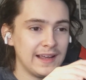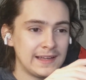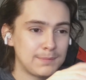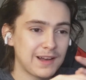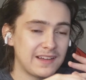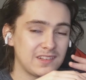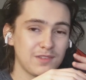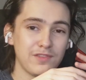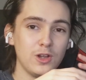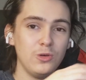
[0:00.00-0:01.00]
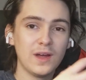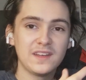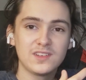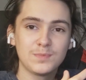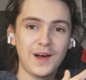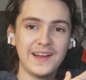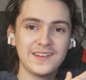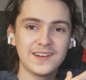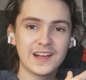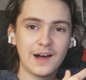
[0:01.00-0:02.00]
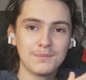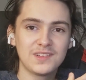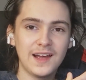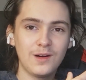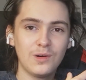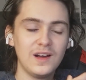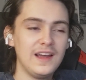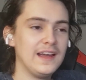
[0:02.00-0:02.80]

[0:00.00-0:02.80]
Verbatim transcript: He plays the flute, and the spider comes out.